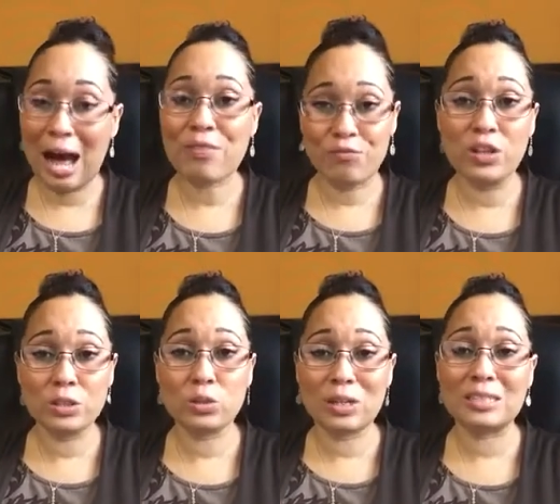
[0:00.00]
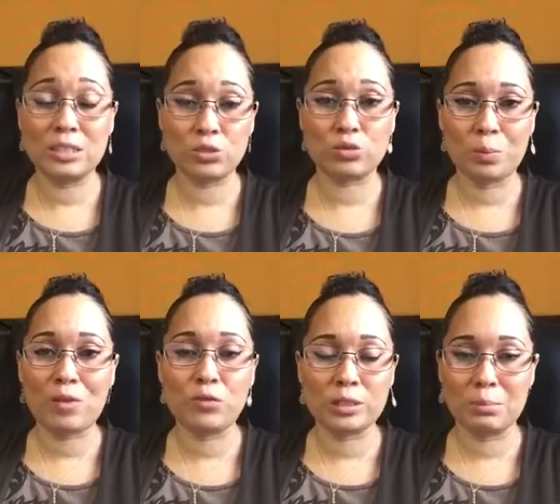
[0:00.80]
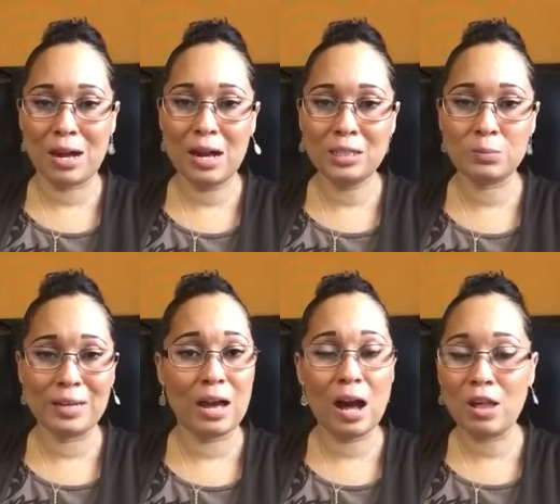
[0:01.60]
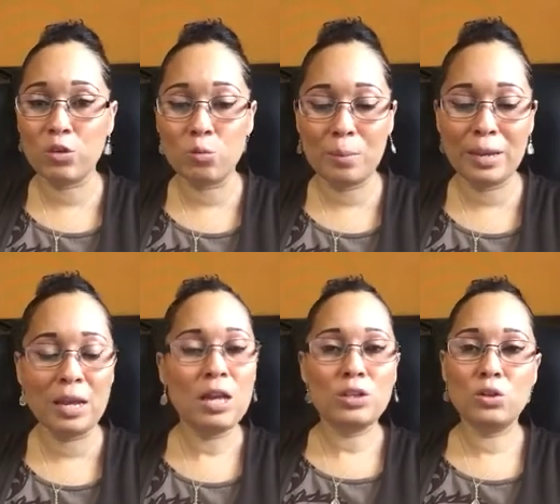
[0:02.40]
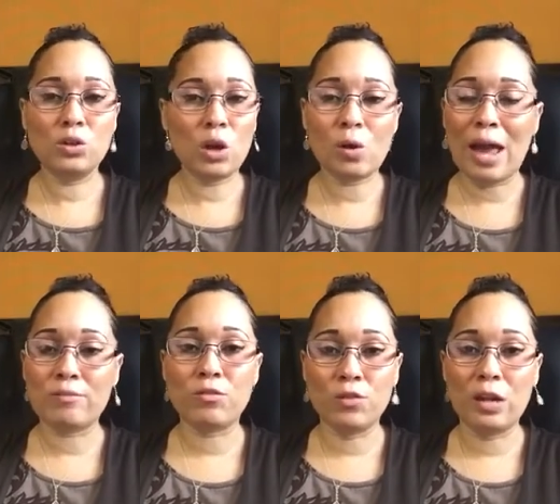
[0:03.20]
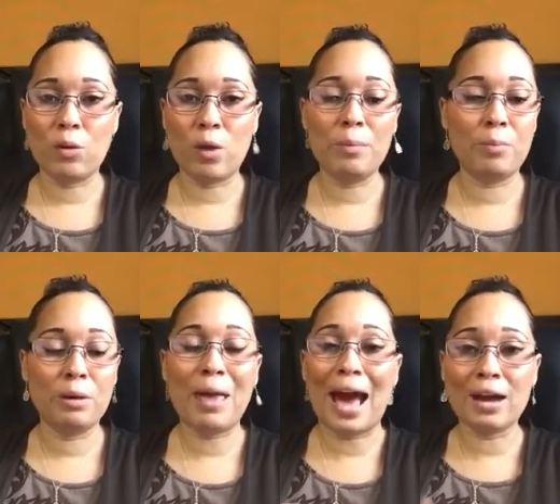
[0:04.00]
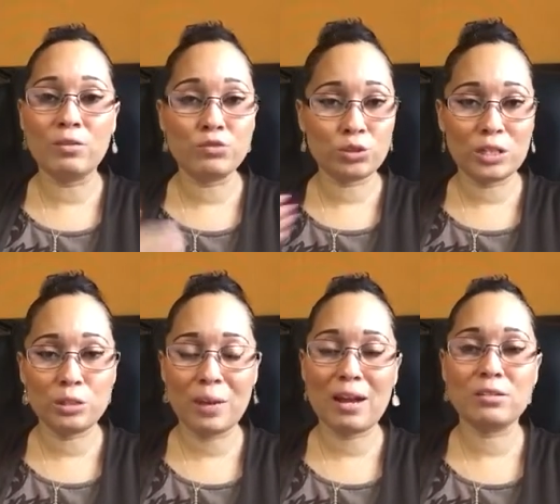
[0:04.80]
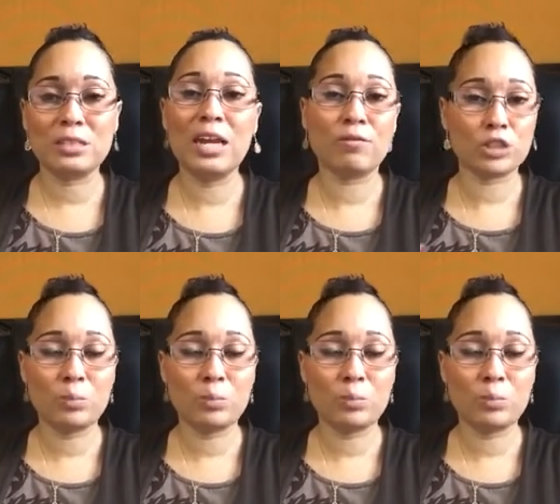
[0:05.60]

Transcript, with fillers: I feel as though that's disrespectful to my husband. Now, other women, you know, y'all don't have to feel that way, but out of transparency and